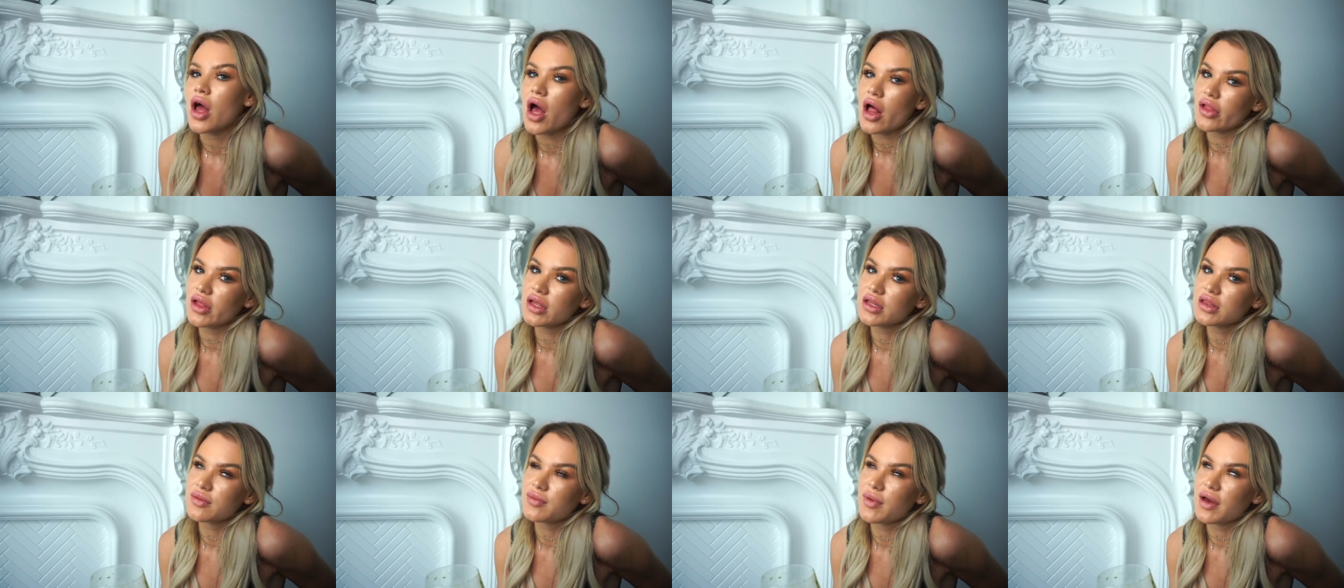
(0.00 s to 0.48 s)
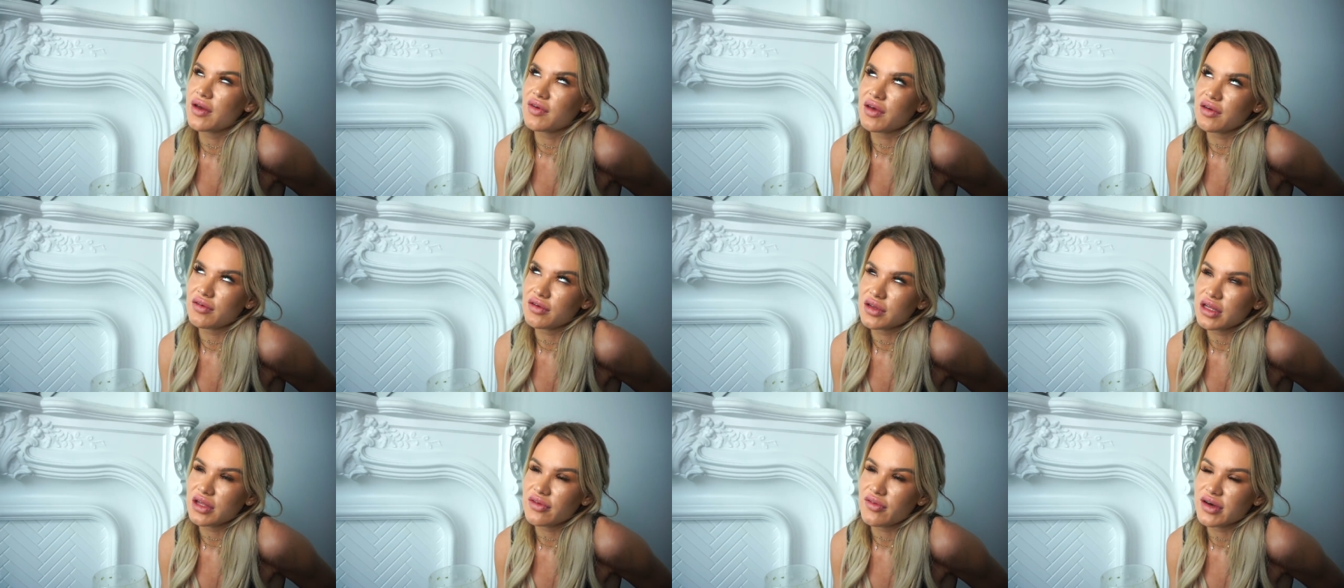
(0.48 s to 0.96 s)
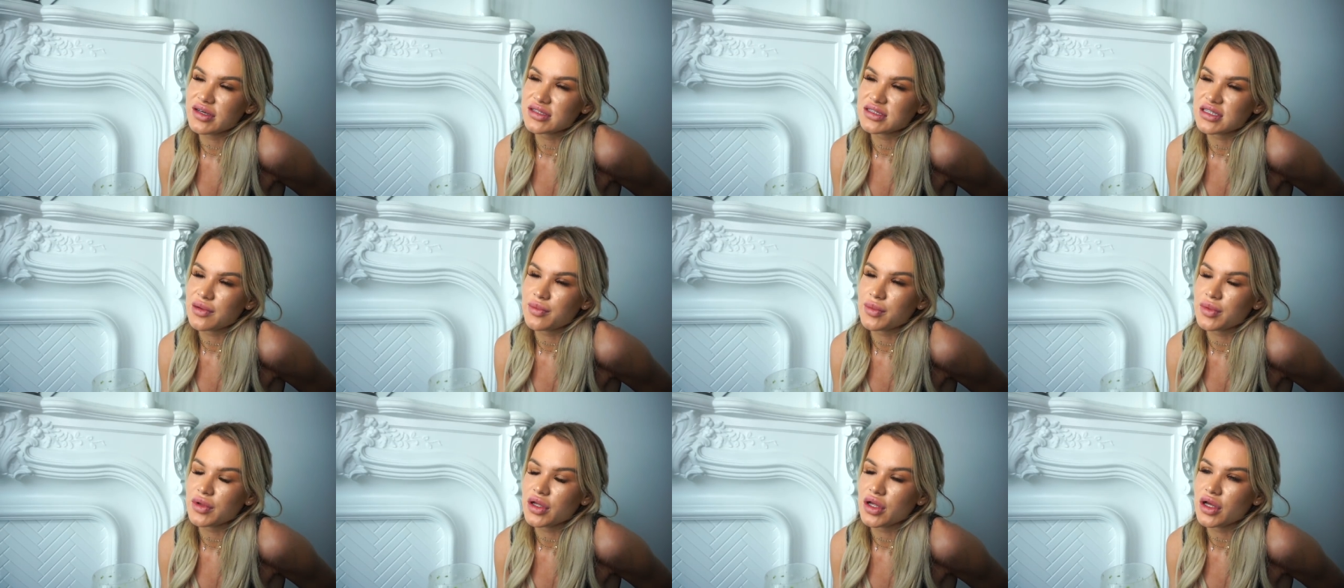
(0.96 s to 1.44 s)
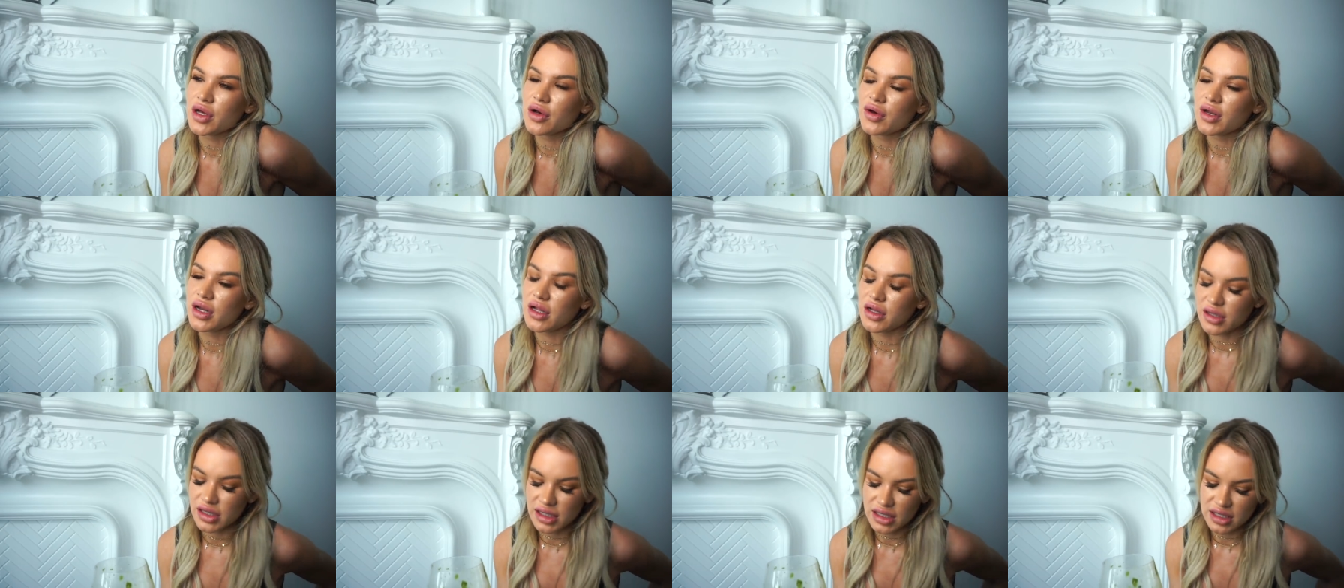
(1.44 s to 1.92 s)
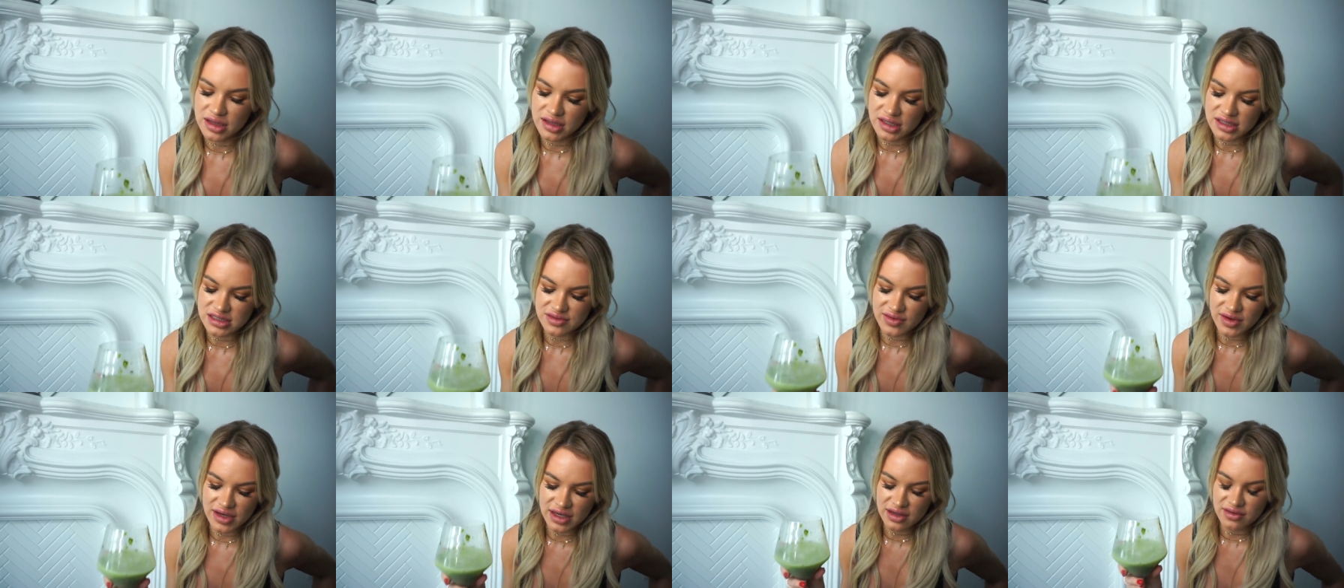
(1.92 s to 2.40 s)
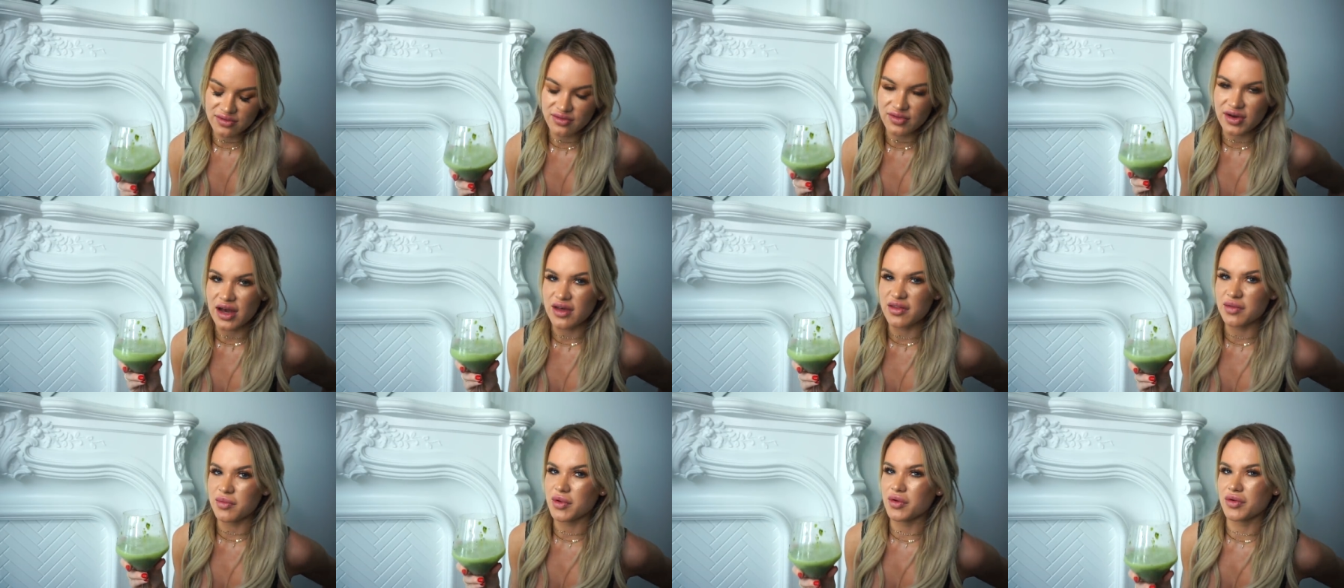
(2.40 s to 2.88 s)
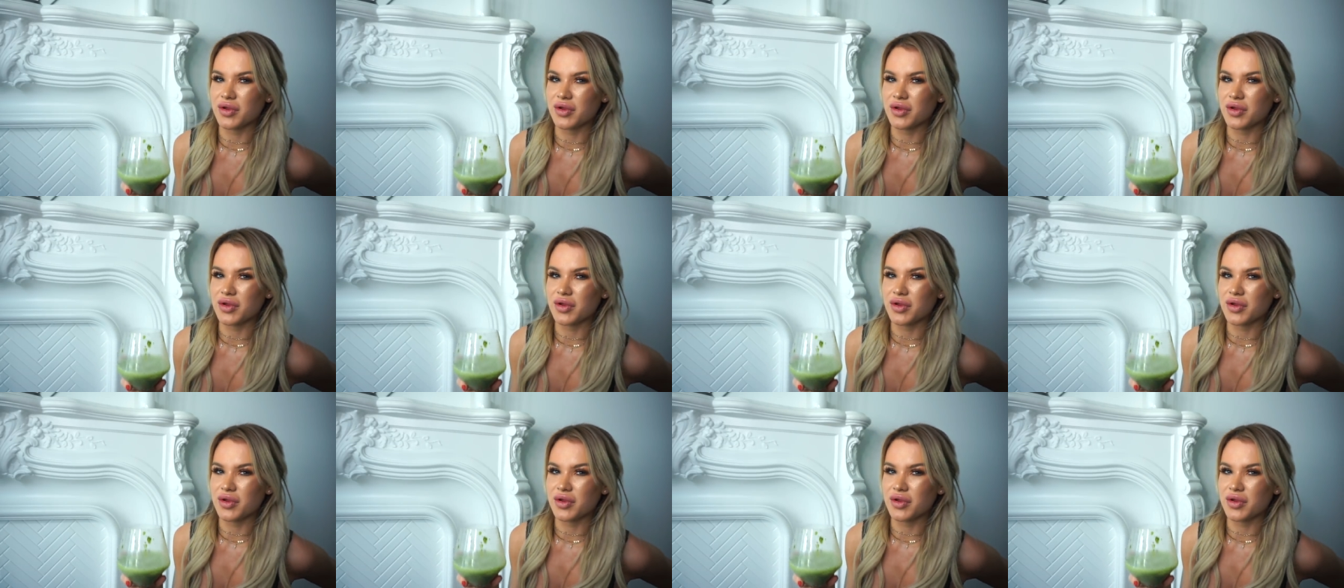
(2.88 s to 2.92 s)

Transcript: I'll link to my favorite Levi's down below, and I'll link these if I can find them.